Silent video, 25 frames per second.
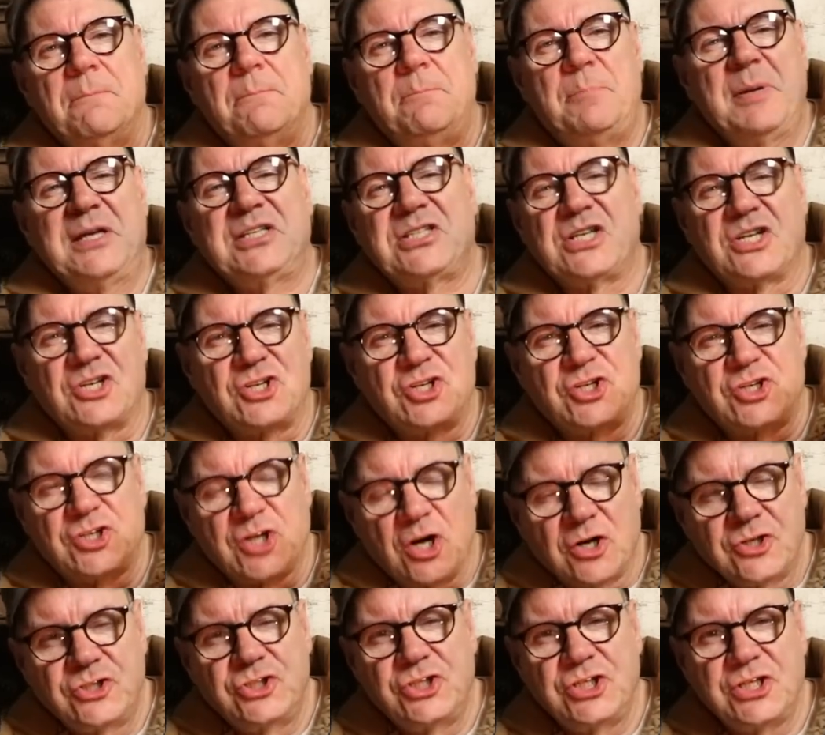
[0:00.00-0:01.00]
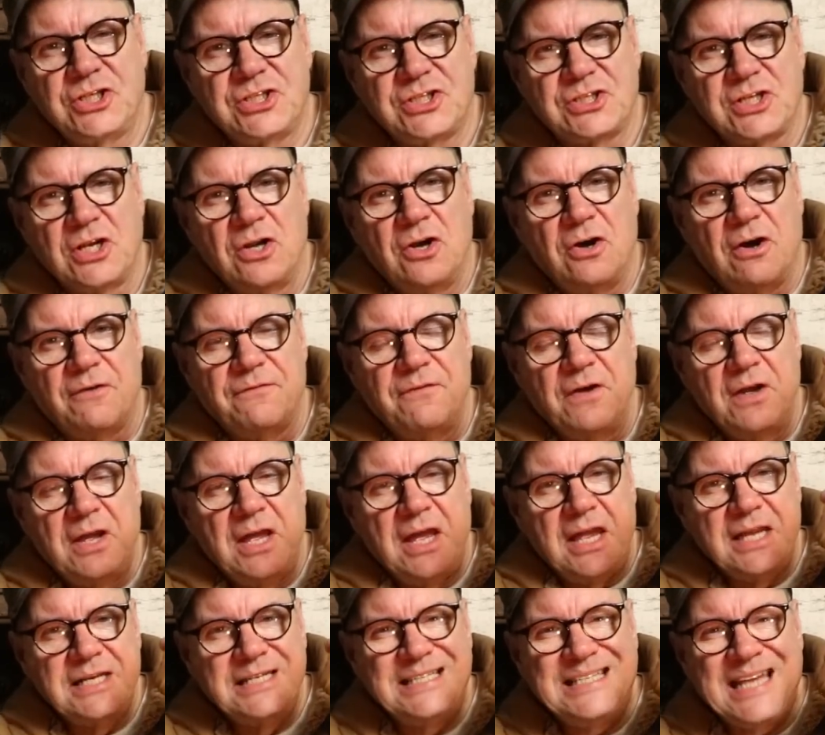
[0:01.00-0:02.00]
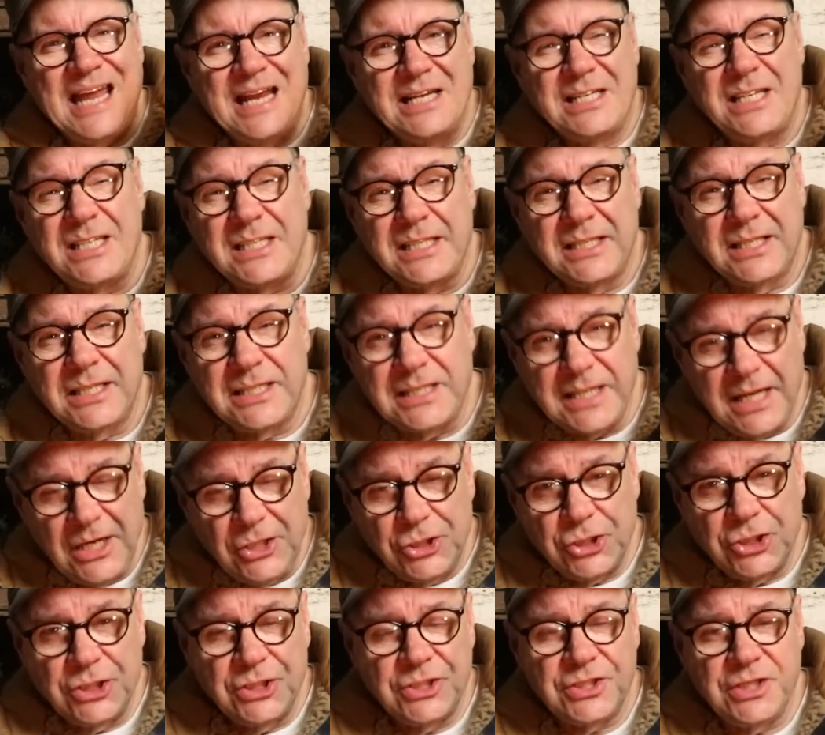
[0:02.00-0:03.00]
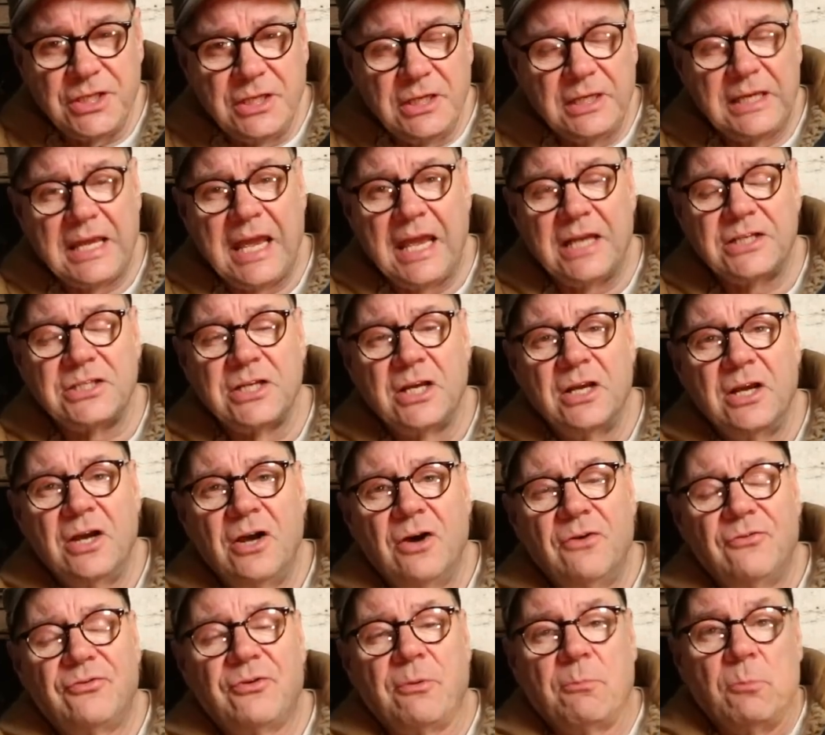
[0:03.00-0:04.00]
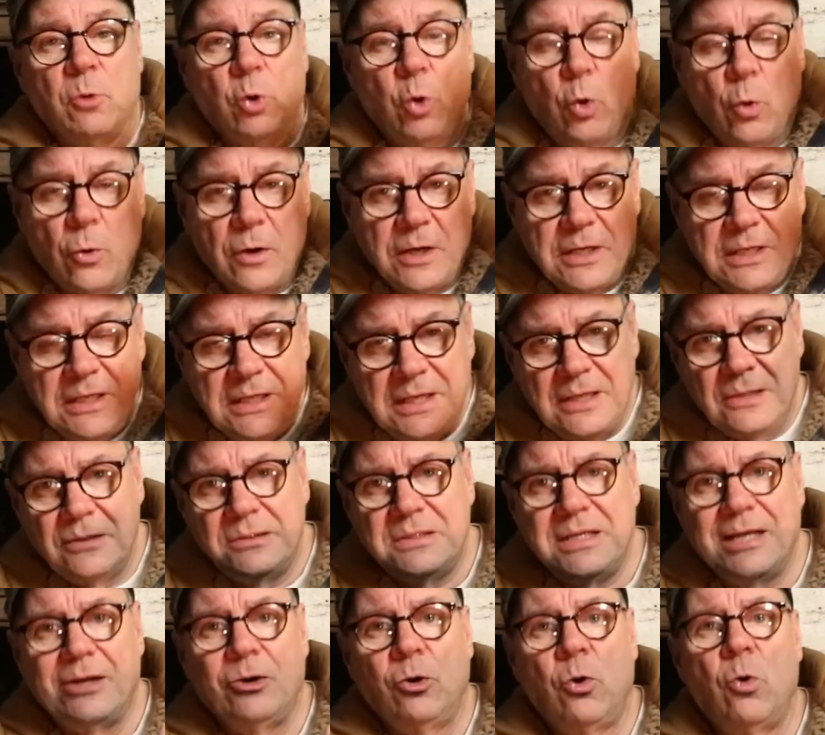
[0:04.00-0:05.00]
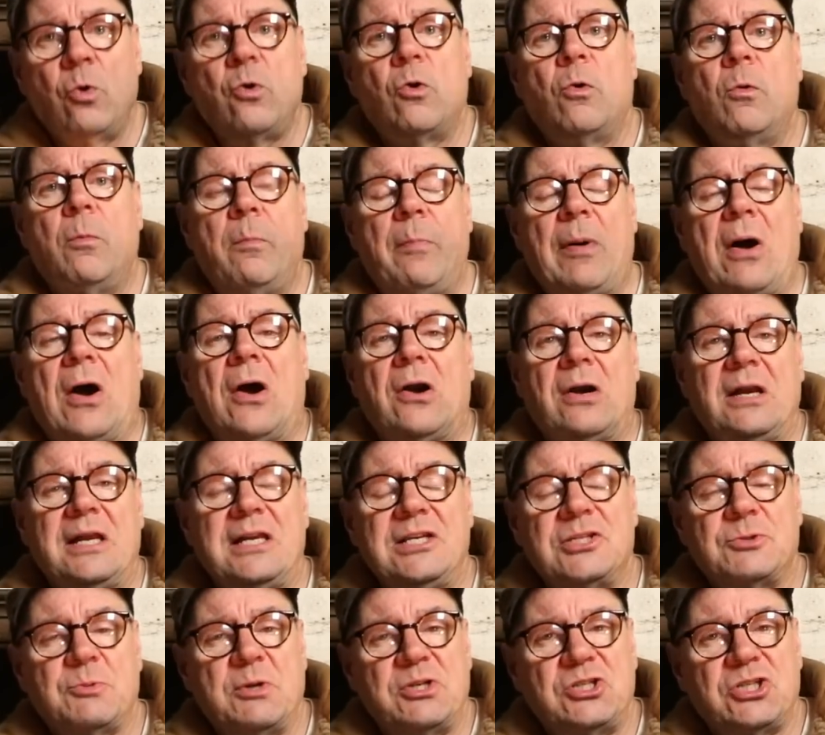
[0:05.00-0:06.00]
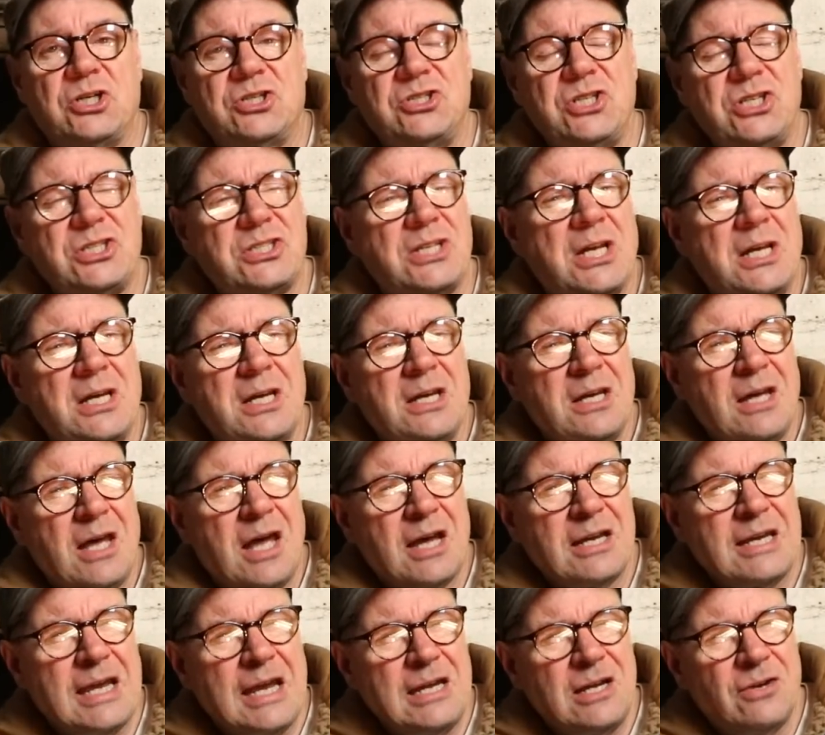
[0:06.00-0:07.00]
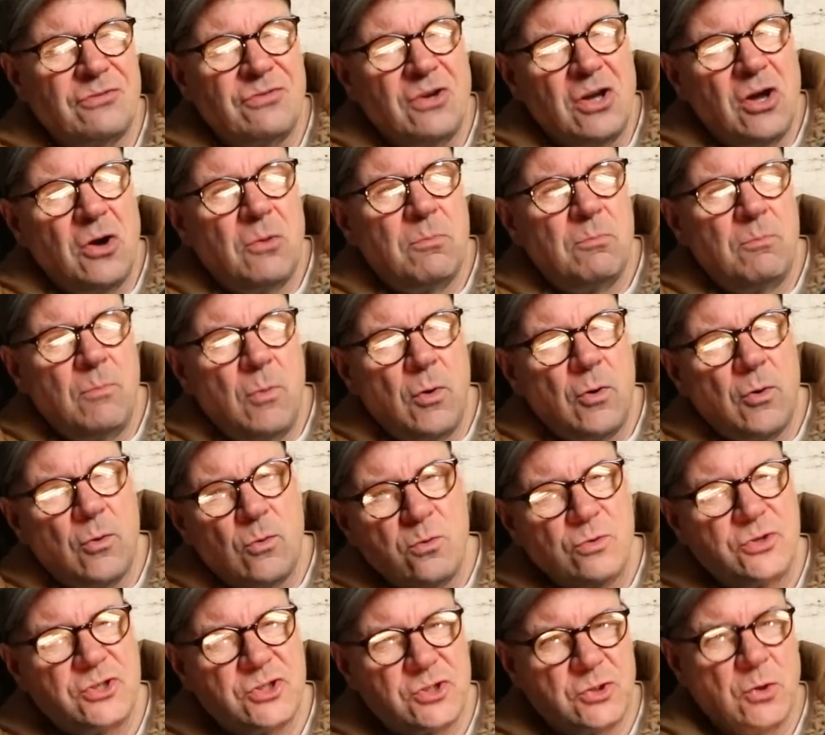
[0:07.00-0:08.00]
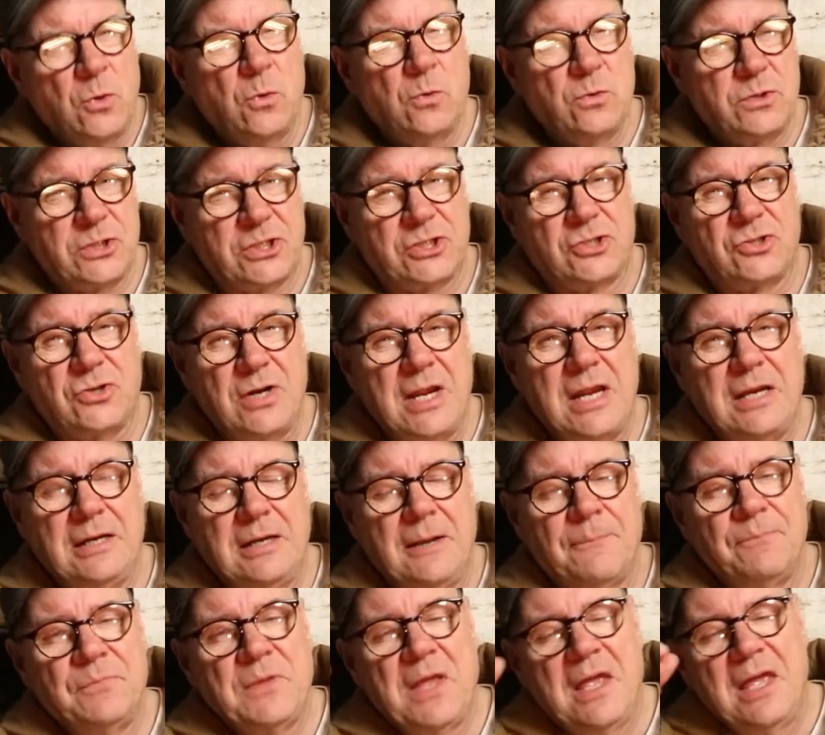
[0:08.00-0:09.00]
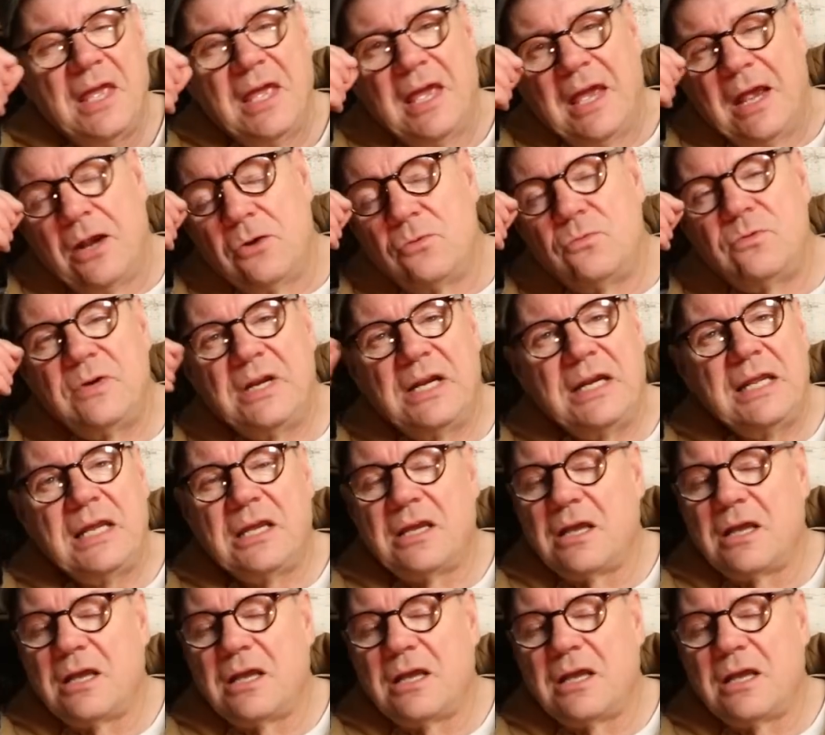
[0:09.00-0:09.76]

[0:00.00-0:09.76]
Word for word: bitter surges of intense sensations that you get from lower yielding local barleys, which are just a kind of more old school strain, it really